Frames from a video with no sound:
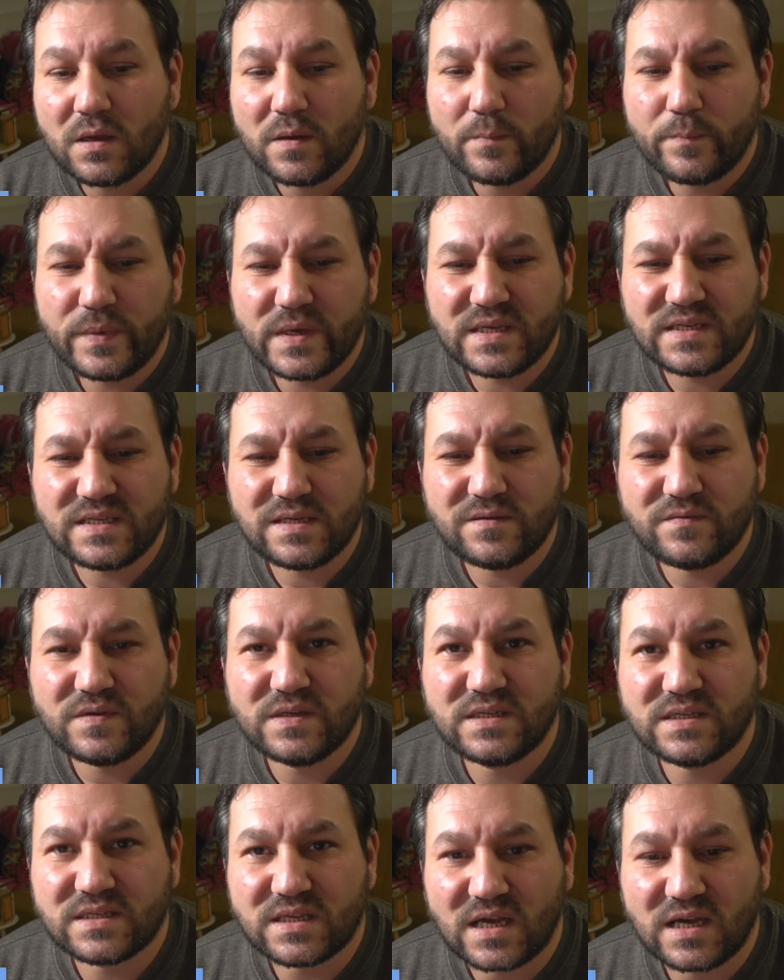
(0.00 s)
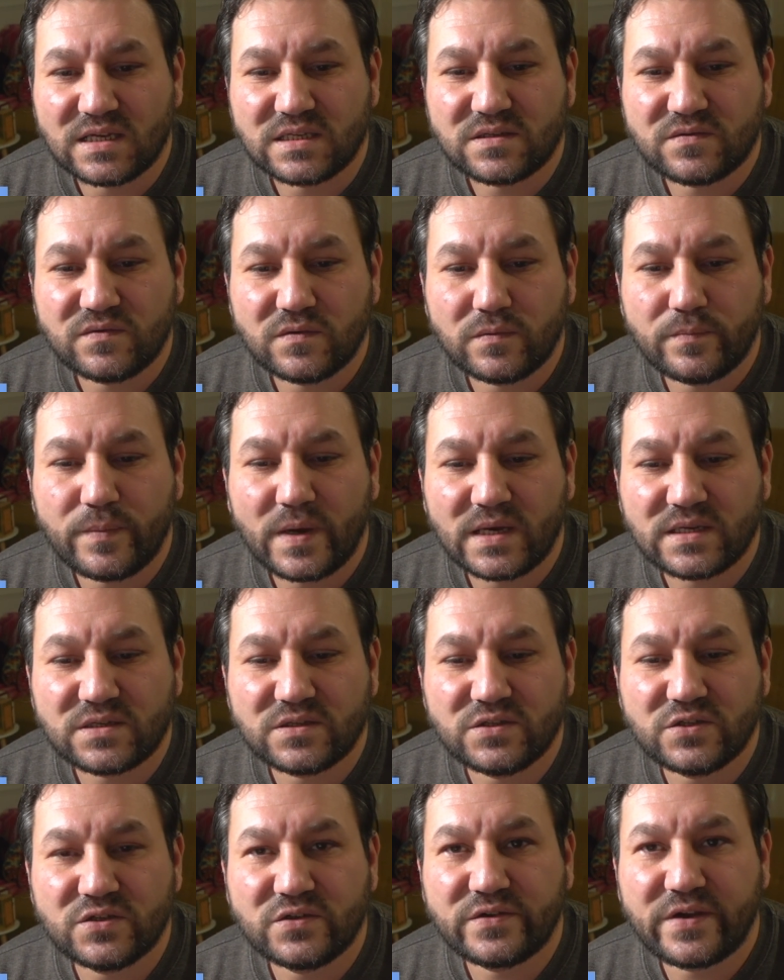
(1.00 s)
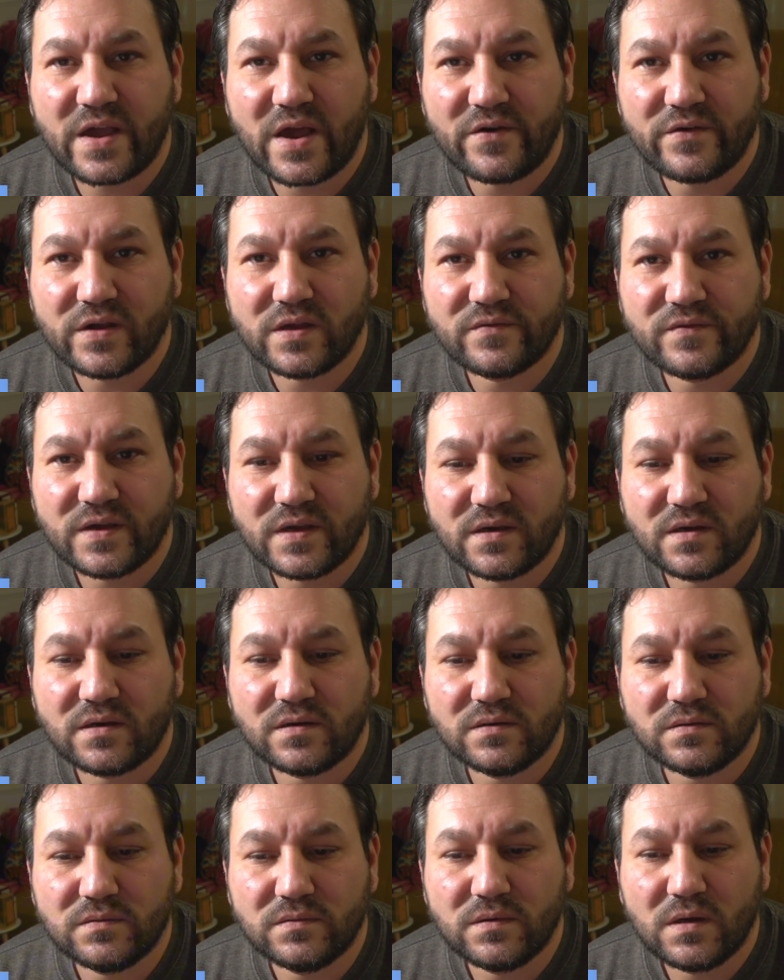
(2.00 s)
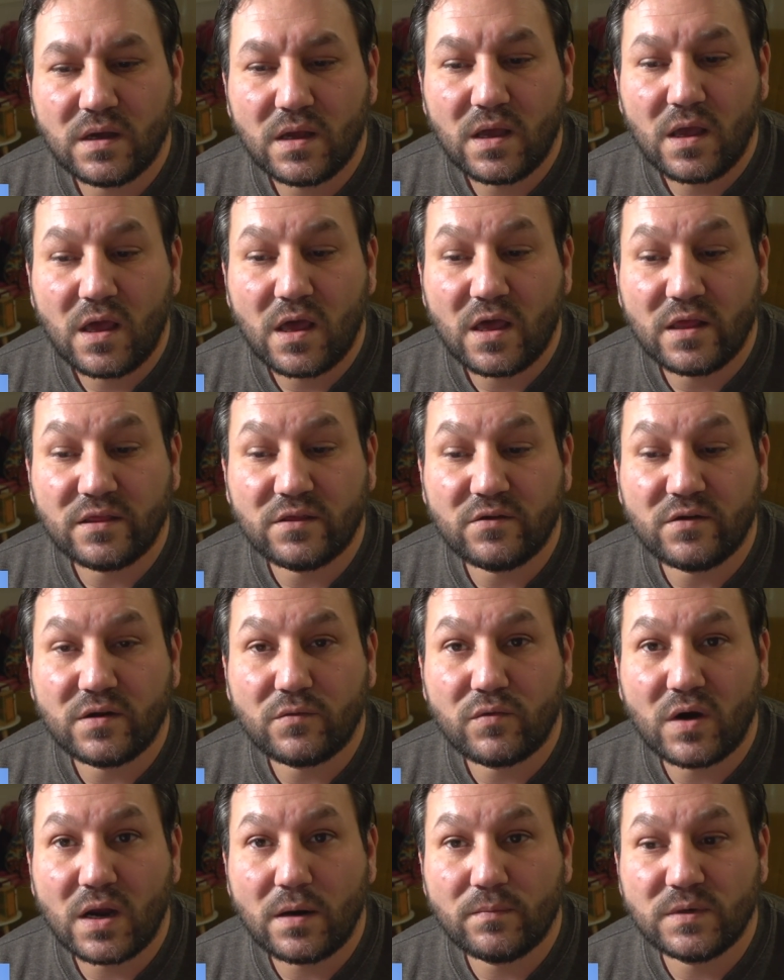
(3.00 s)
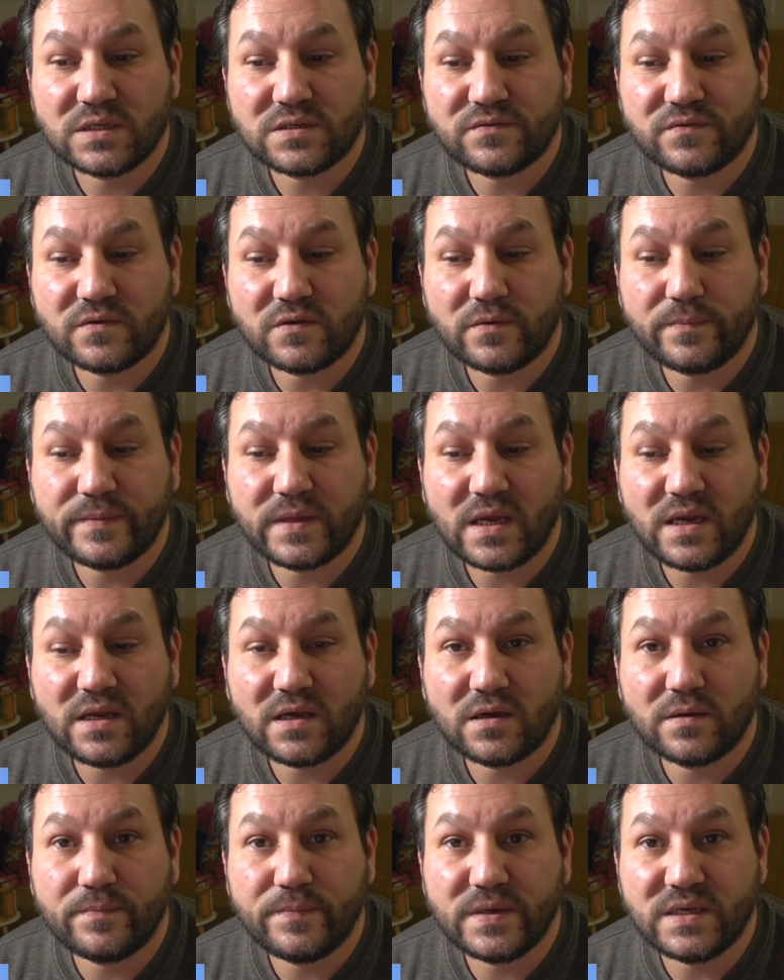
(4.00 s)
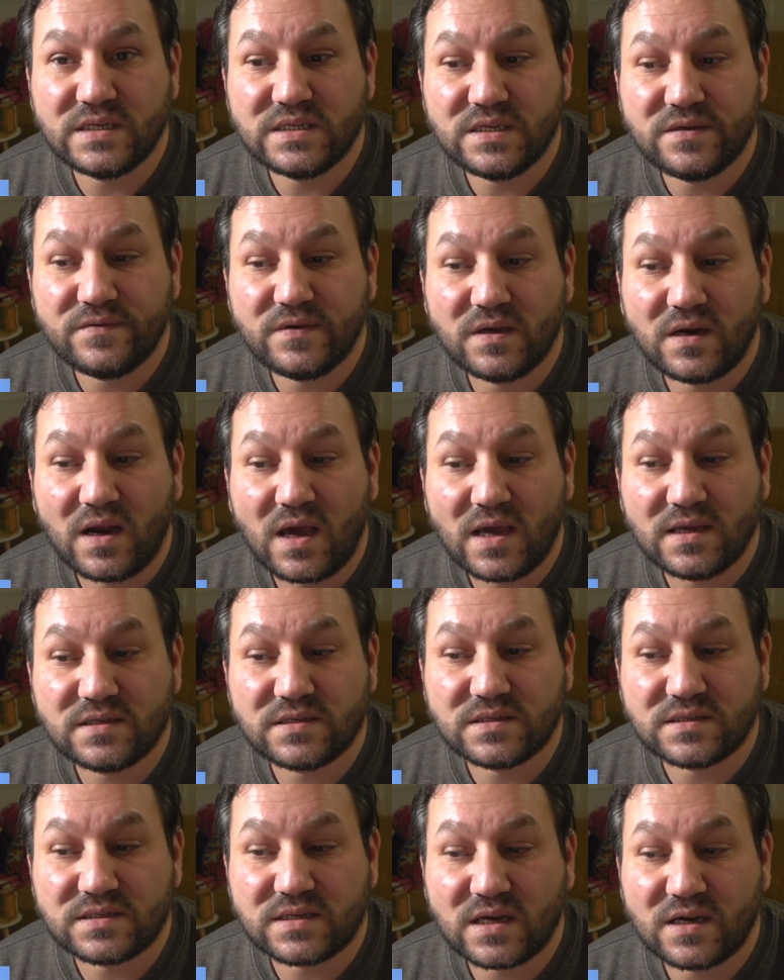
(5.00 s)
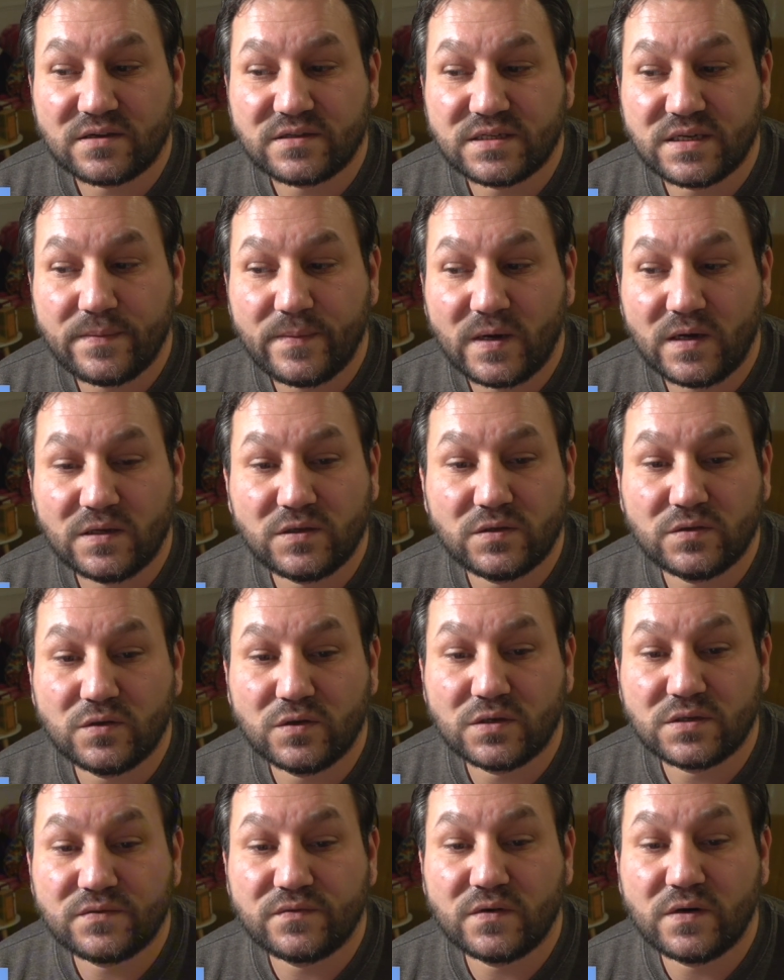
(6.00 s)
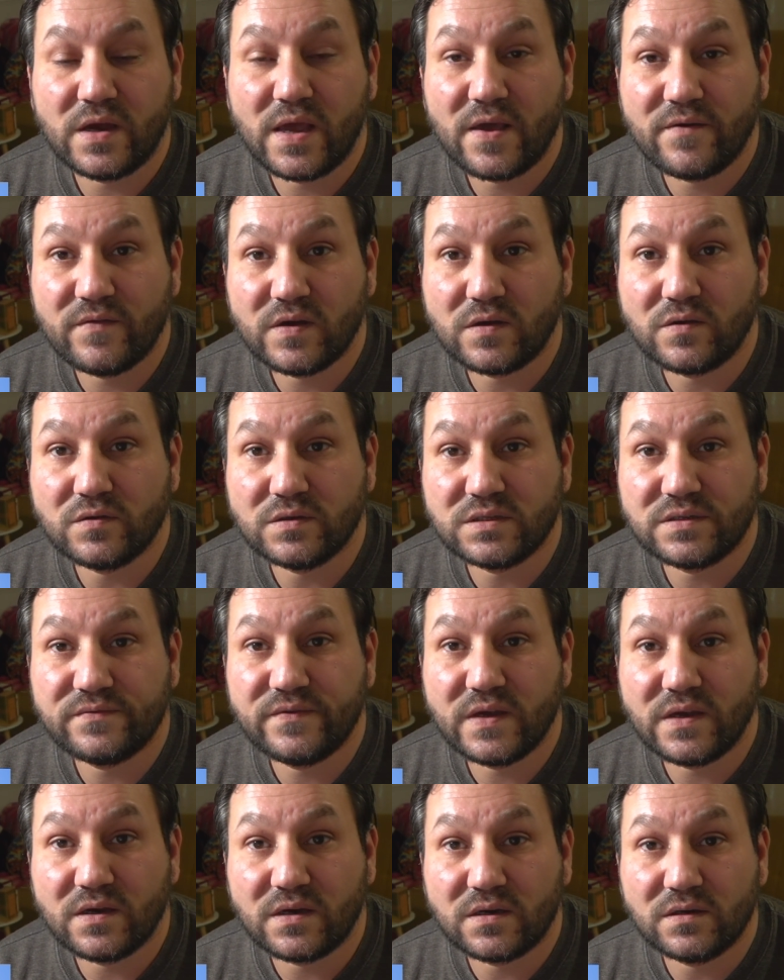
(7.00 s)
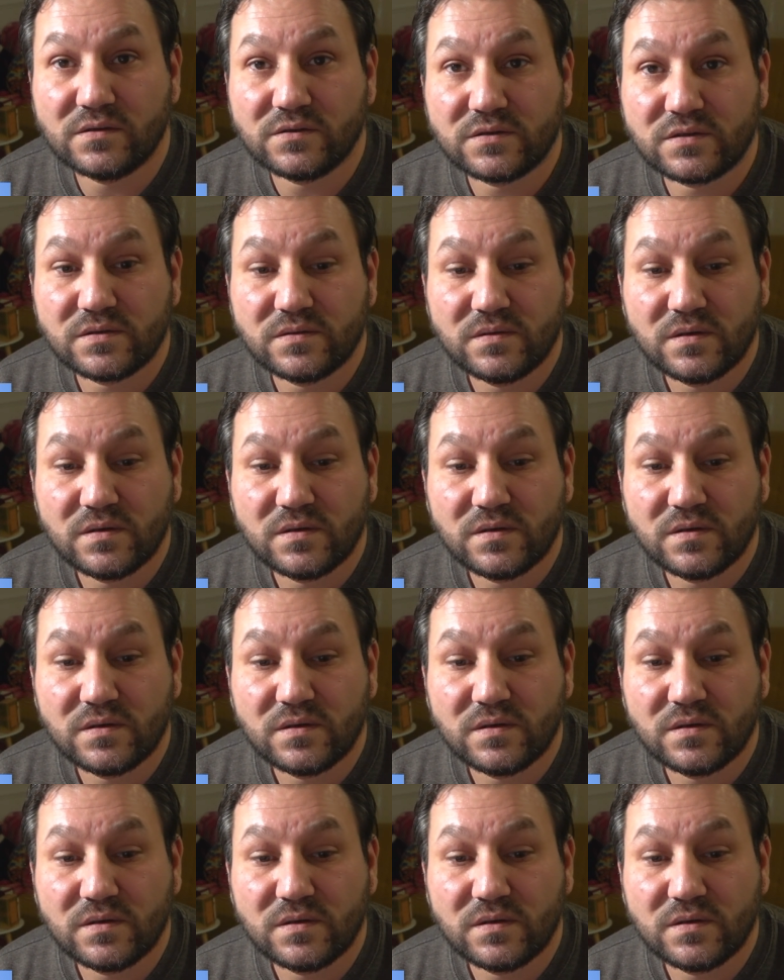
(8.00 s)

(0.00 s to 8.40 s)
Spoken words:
PCV stands for passenger carrying vehicle, and the requirements for obtaining a PCV license are similar to those for heavy goods vehicles.